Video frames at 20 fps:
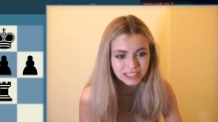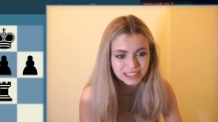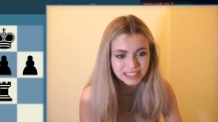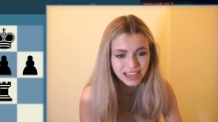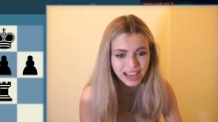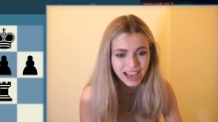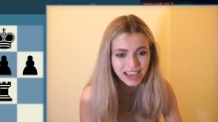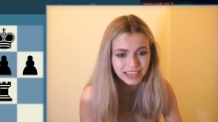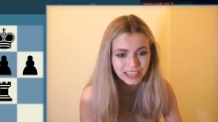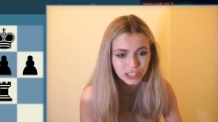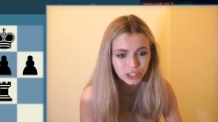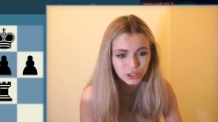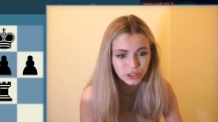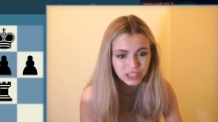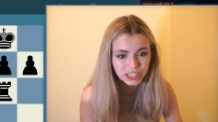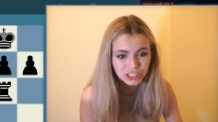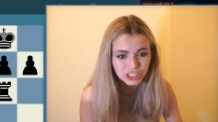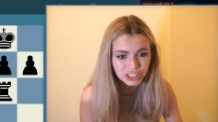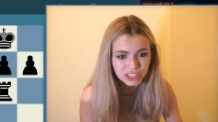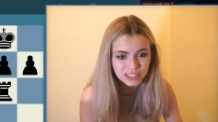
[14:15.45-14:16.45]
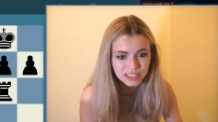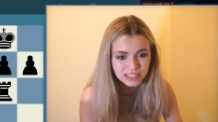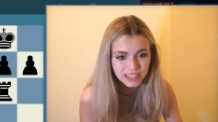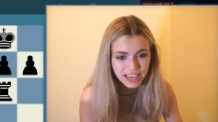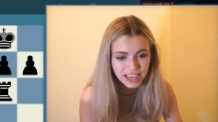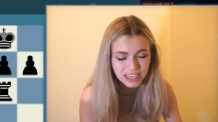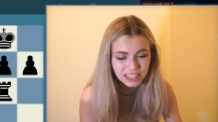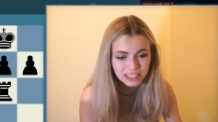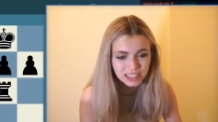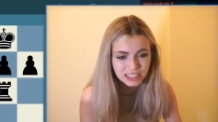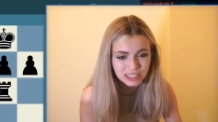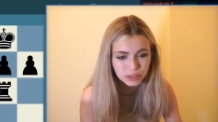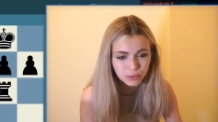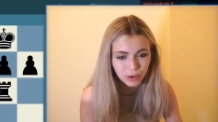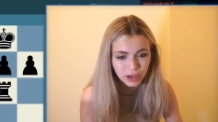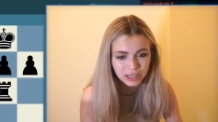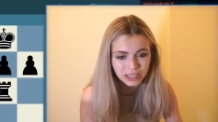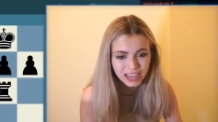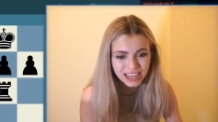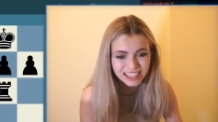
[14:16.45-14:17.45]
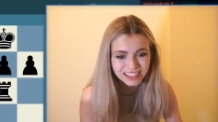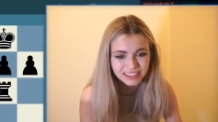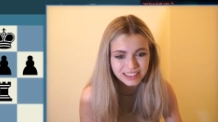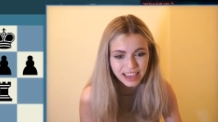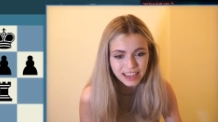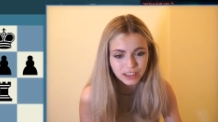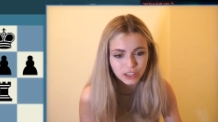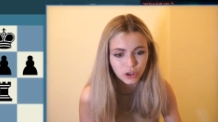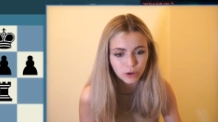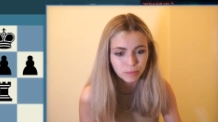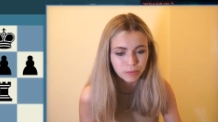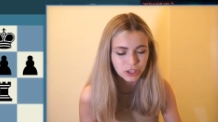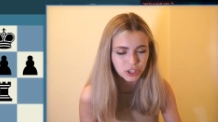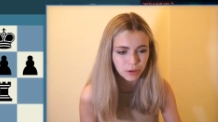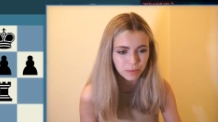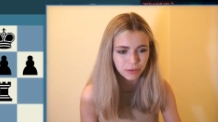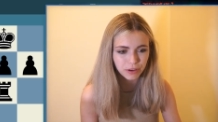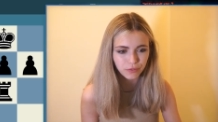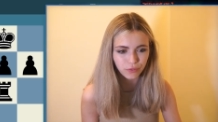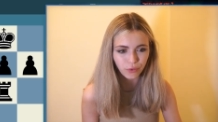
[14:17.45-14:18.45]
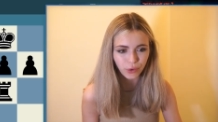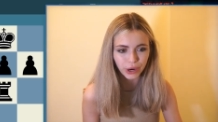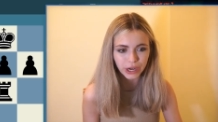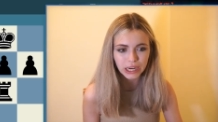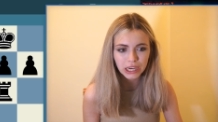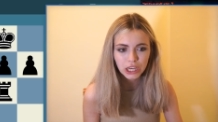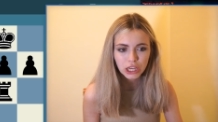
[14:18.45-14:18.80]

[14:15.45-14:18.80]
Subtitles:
then you can just take this one and then go bishop b4.